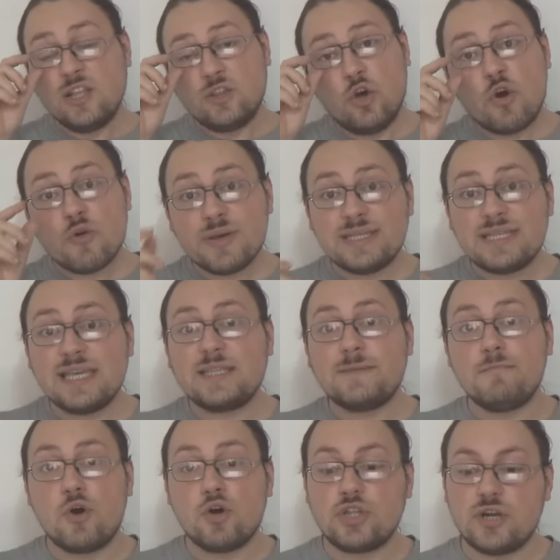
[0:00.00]
Nor is
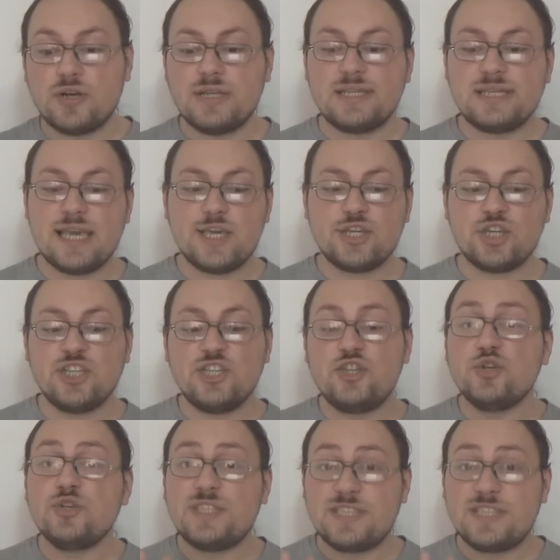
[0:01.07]
it modernization to